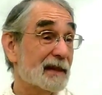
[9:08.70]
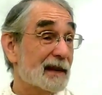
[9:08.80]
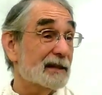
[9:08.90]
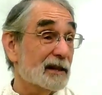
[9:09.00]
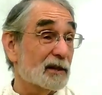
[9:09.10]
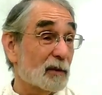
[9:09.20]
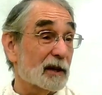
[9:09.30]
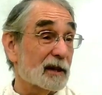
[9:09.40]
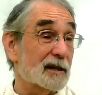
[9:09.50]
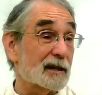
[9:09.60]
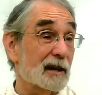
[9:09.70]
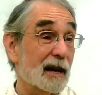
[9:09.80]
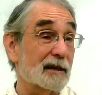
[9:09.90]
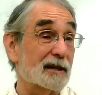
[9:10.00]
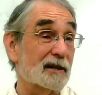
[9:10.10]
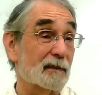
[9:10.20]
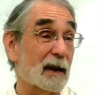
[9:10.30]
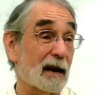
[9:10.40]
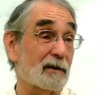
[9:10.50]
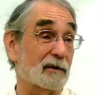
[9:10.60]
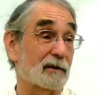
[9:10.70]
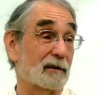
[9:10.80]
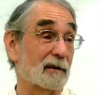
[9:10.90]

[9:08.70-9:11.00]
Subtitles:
This is what this class is about.